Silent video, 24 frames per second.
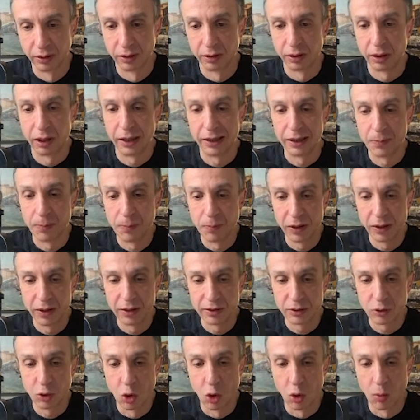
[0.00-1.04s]
are the
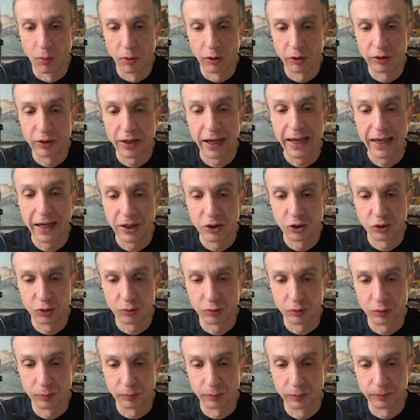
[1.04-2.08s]
biggest homeowner age
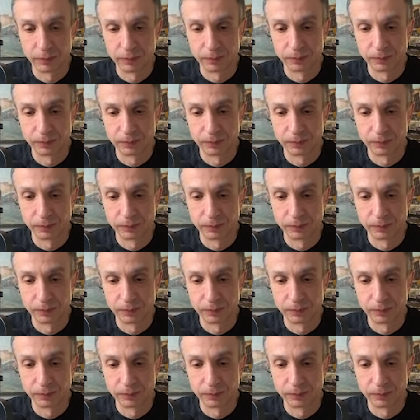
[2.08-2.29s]
group,